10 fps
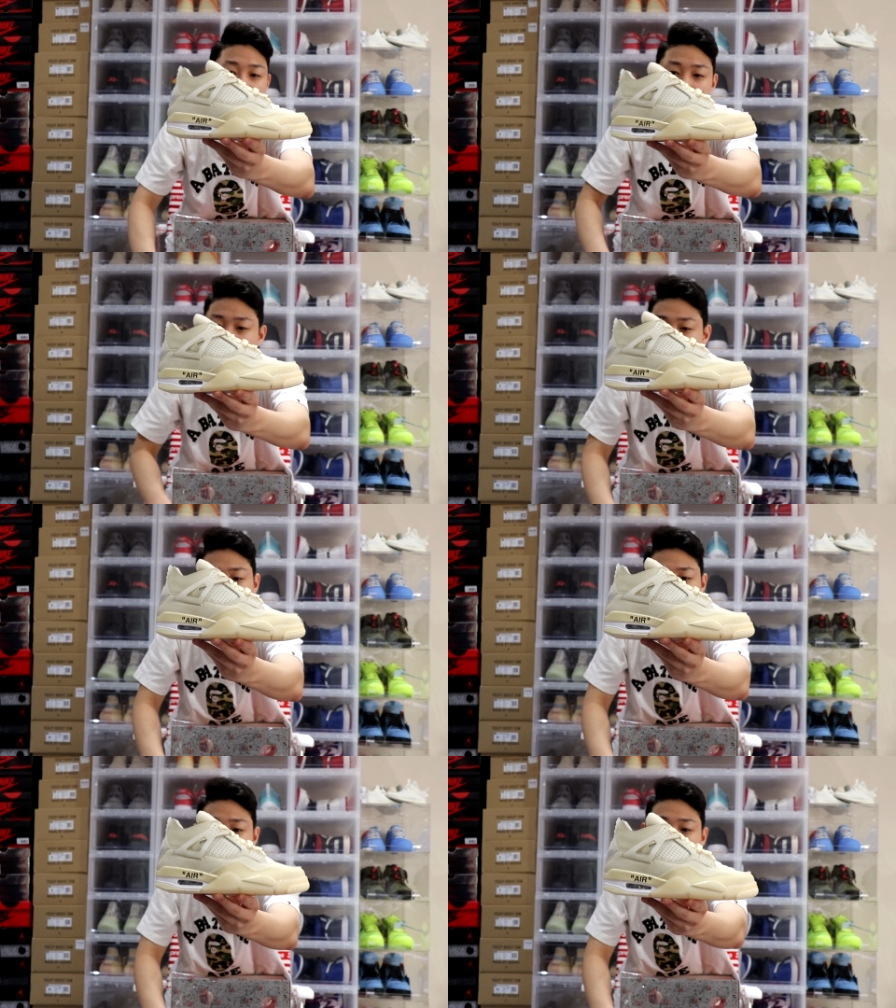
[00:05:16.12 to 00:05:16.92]

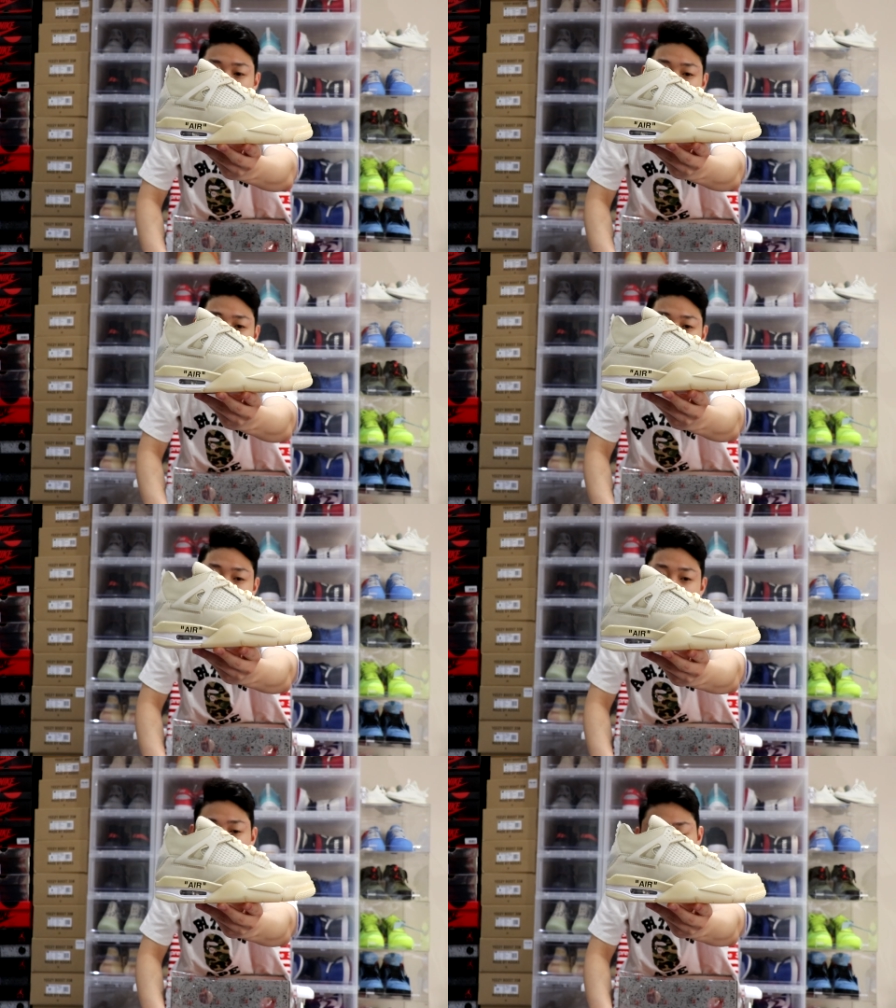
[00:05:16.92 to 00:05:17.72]
quotation air
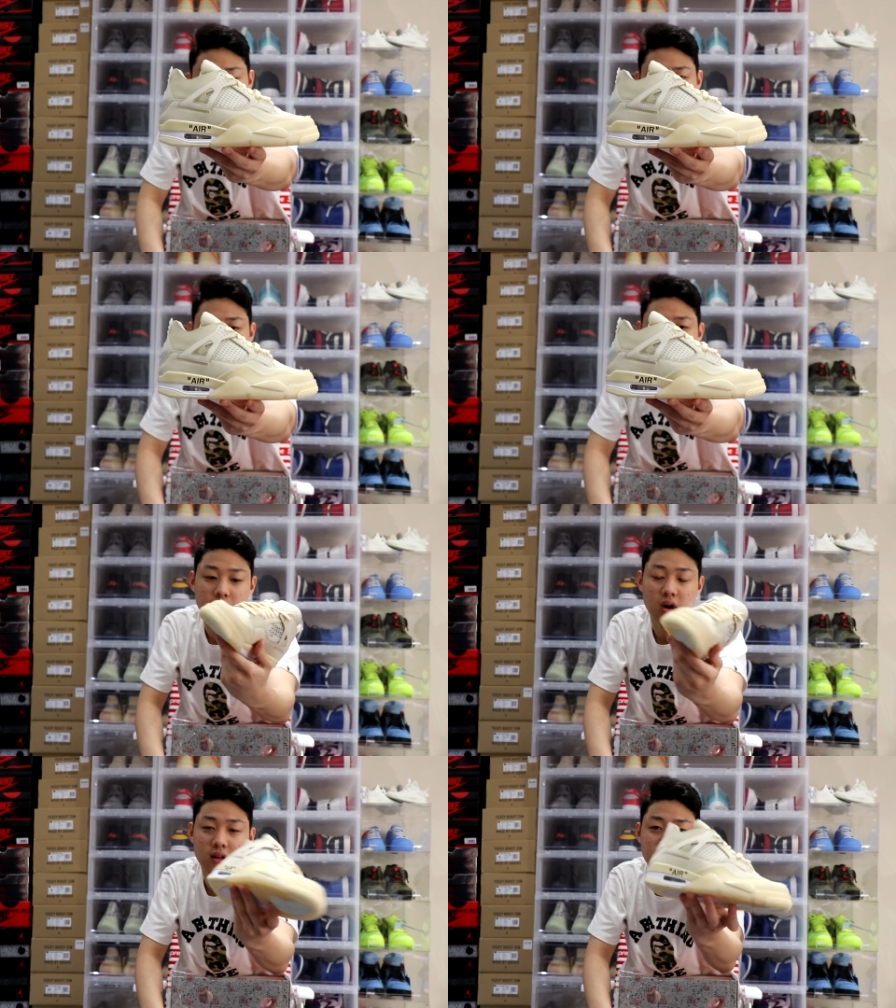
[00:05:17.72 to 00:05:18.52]
right there
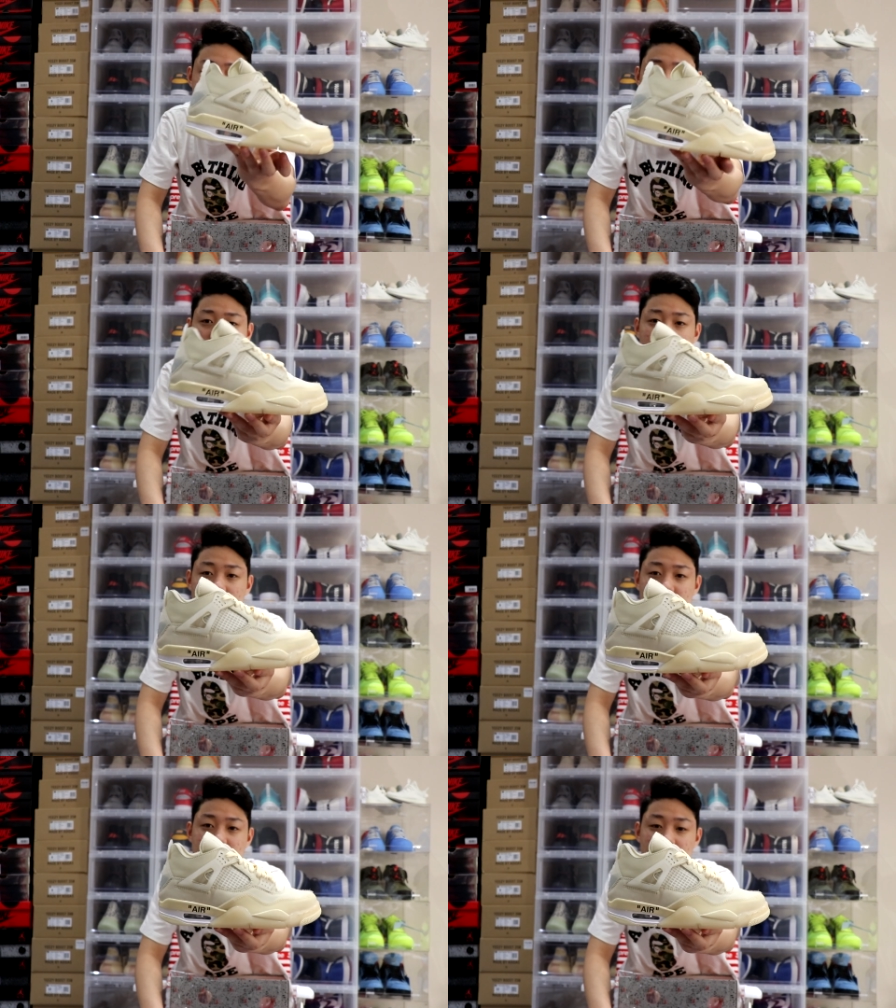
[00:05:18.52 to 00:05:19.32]
on the
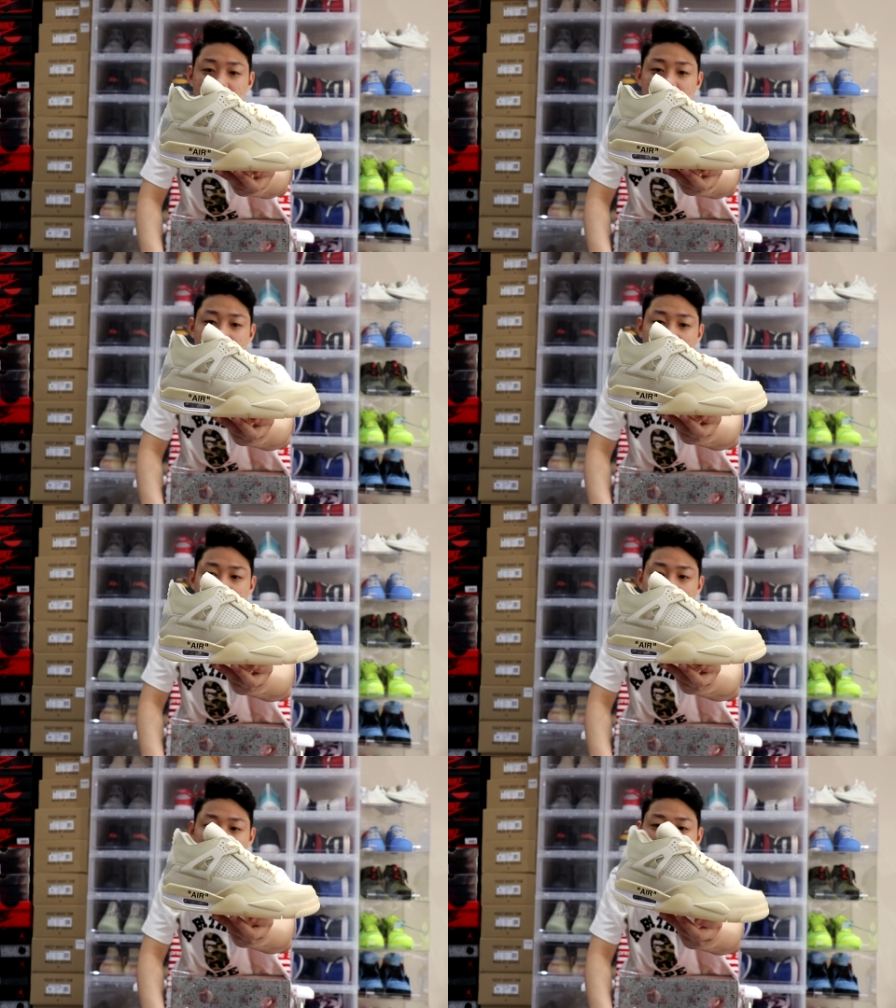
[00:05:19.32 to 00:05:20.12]
midsole
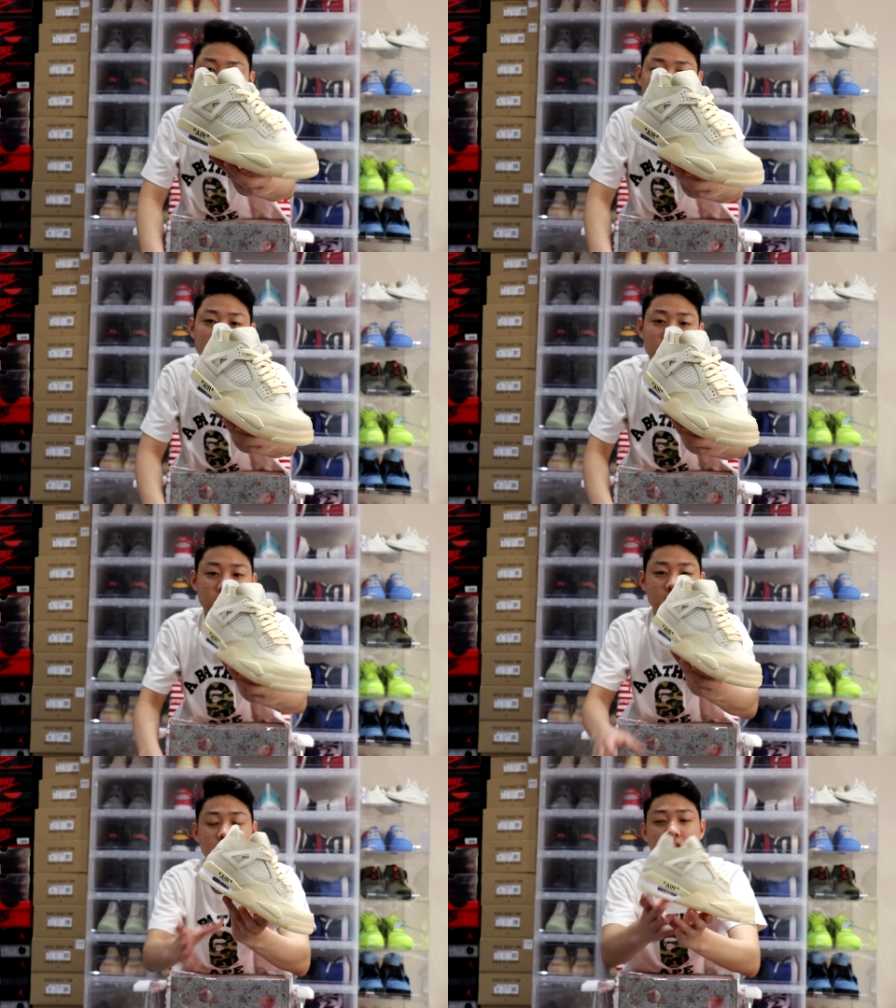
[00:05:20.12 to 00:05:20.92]
and
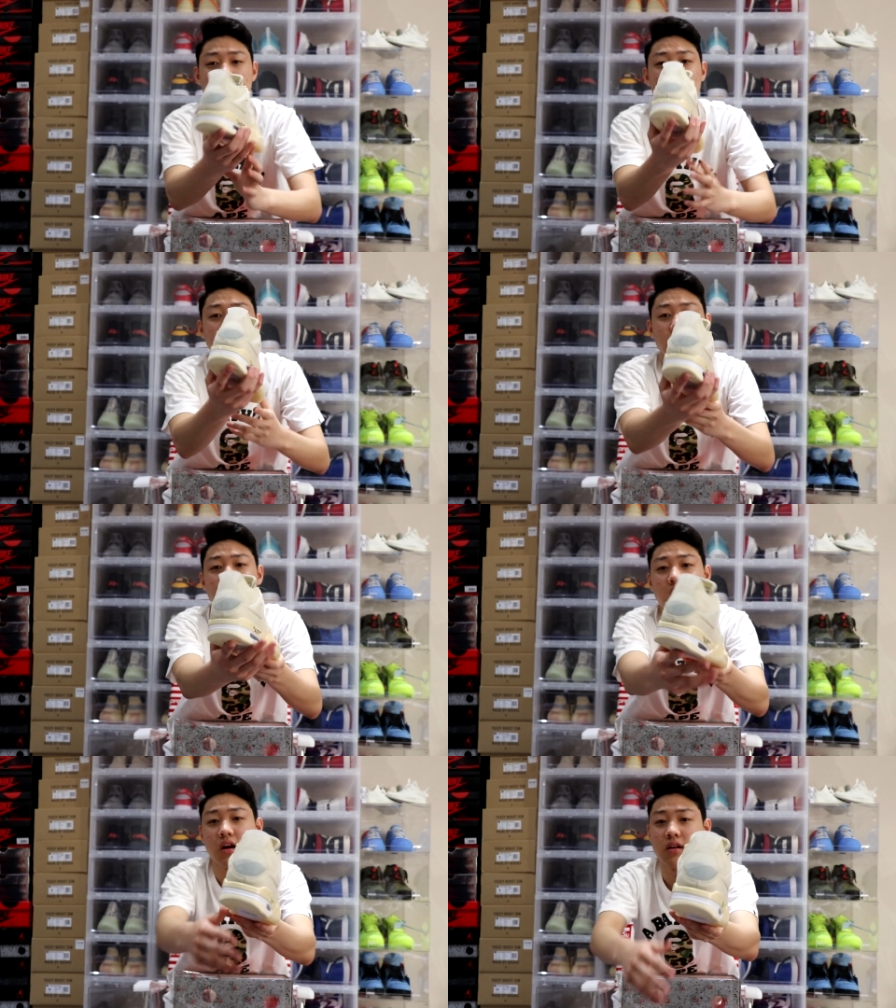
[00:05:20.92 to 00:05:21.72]
the
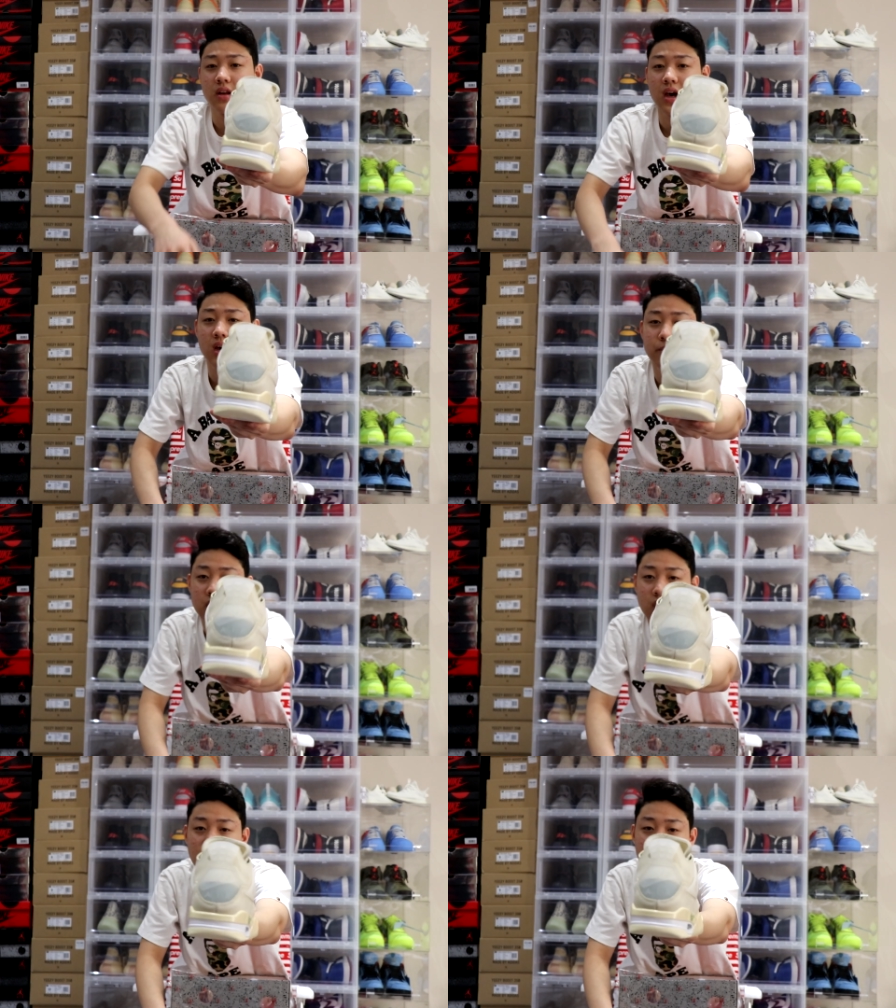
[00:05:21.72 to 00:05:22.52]
Nike Air tab
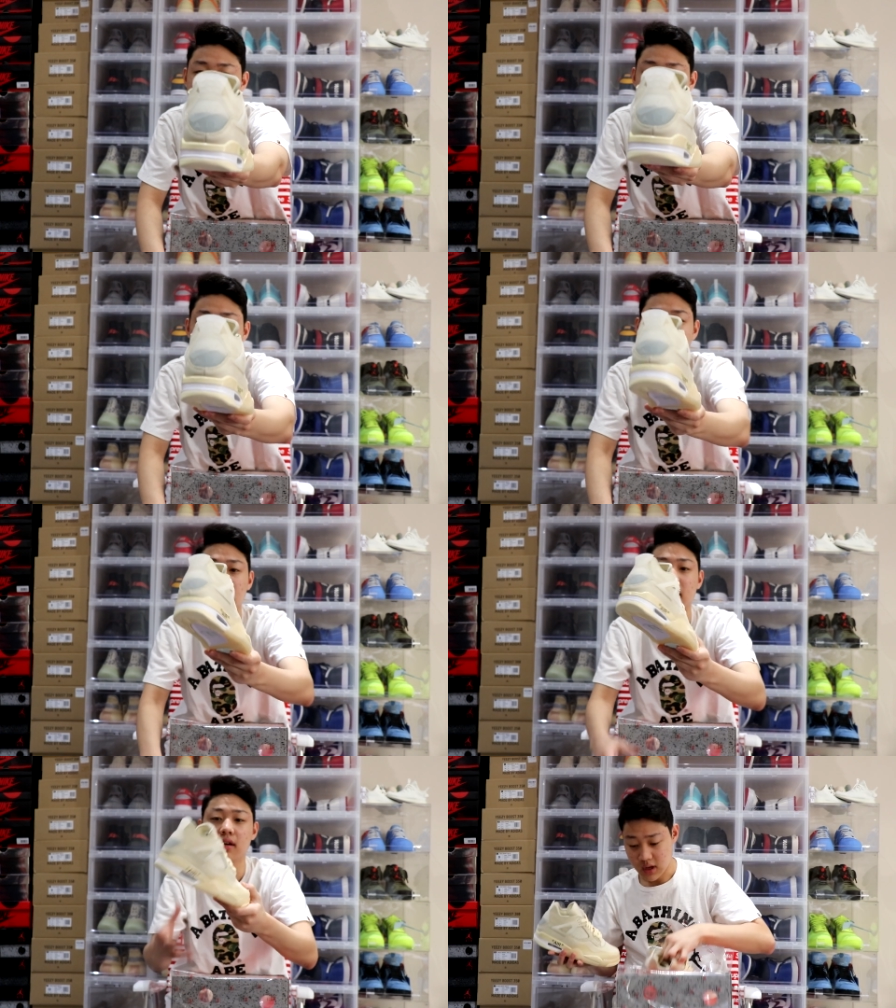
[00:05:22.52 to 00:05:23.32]
on the
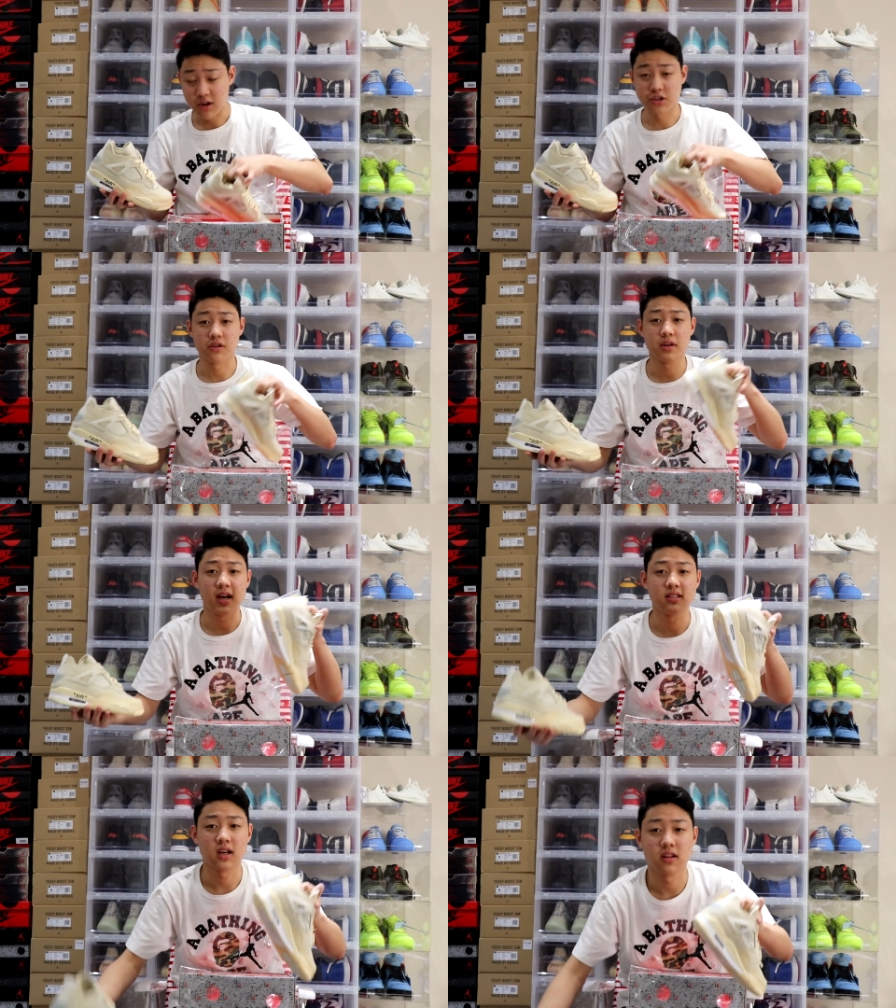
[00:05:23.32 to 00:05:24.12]
back. I'll show you
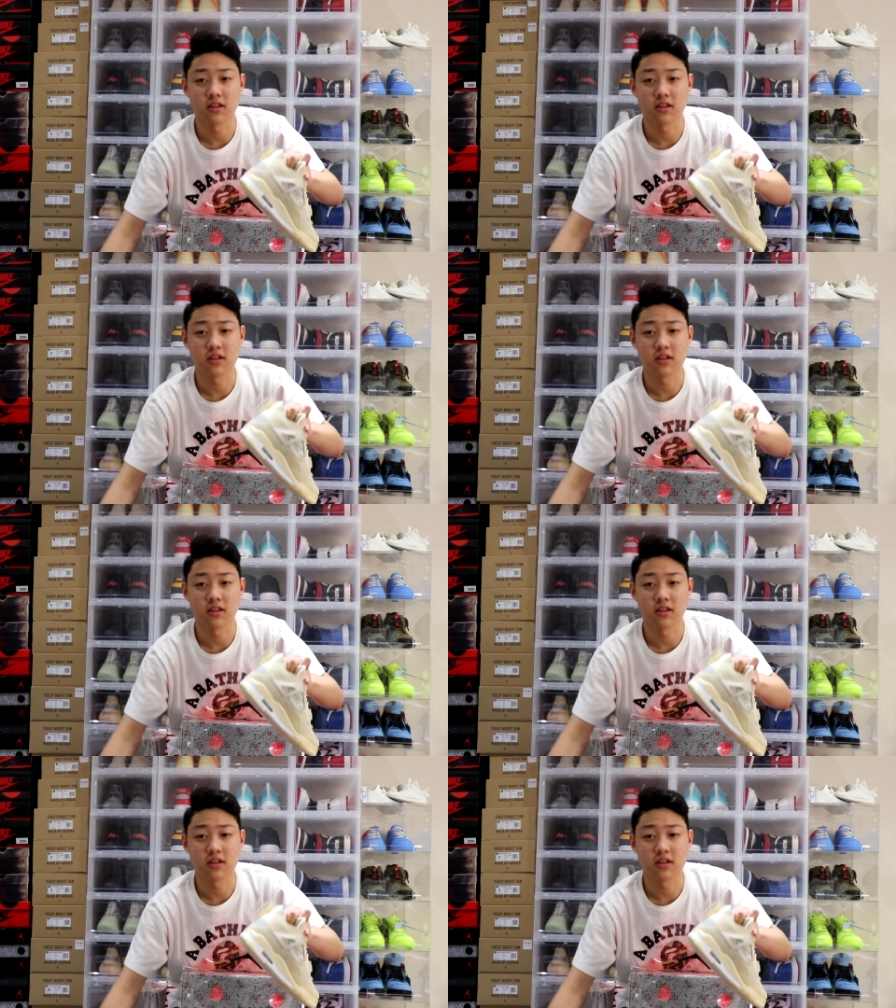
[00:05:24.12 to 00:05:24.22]
guys the